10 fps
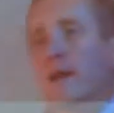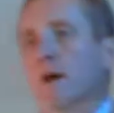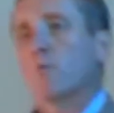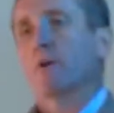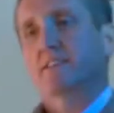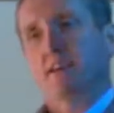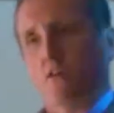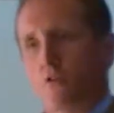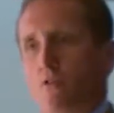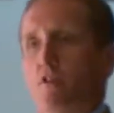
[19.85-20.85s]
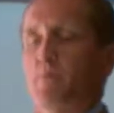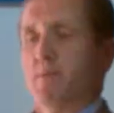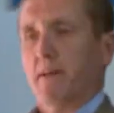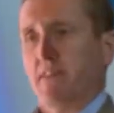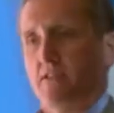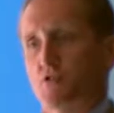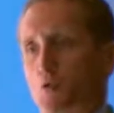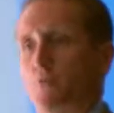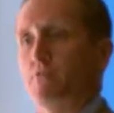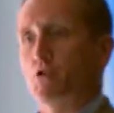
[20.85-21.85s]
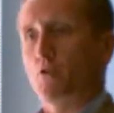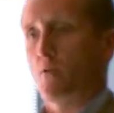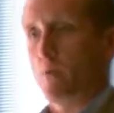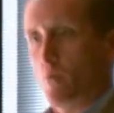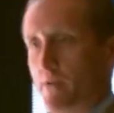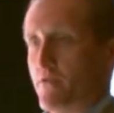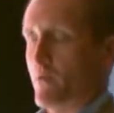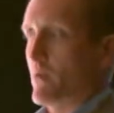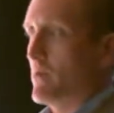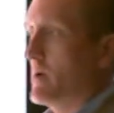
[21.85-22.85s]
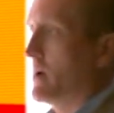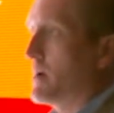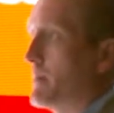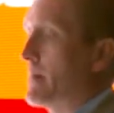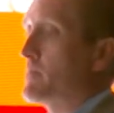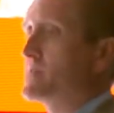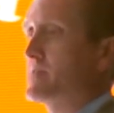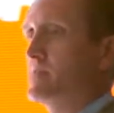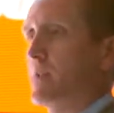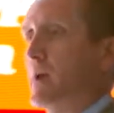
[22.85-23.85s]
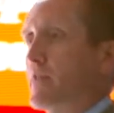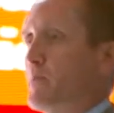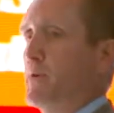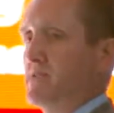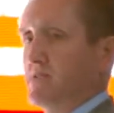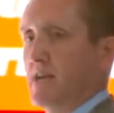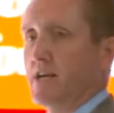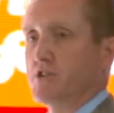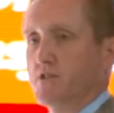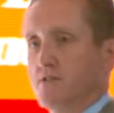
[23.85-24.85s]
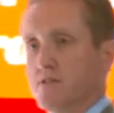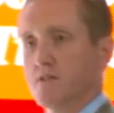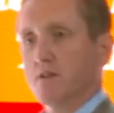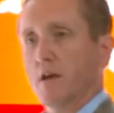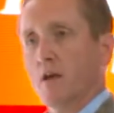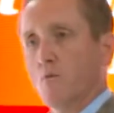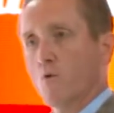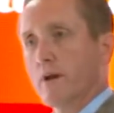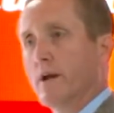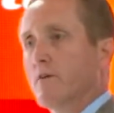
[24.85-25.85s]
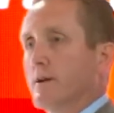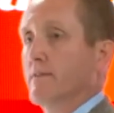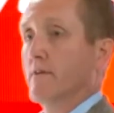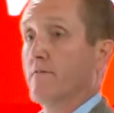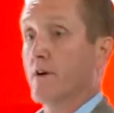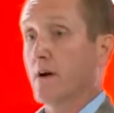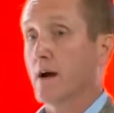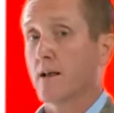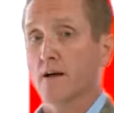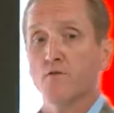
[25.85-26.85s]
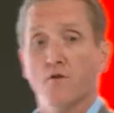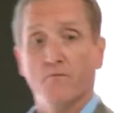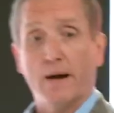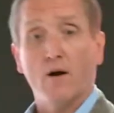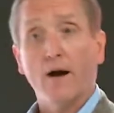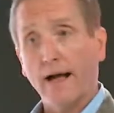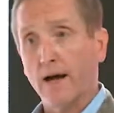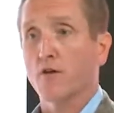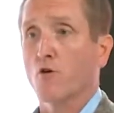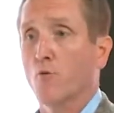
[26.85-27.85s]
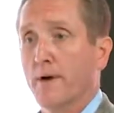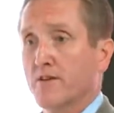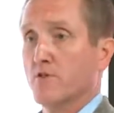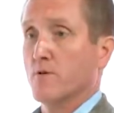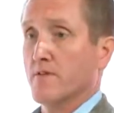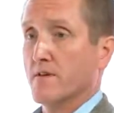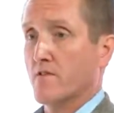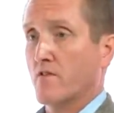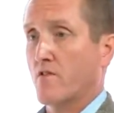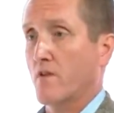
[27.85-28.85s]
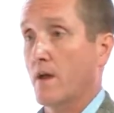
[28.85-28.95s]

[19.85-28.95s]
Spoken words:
And I want to tell you a little bit about that story and the journey we went through. I'm listening to a lot of the presentations, and we're hearing at a very high level about how to go about doing this.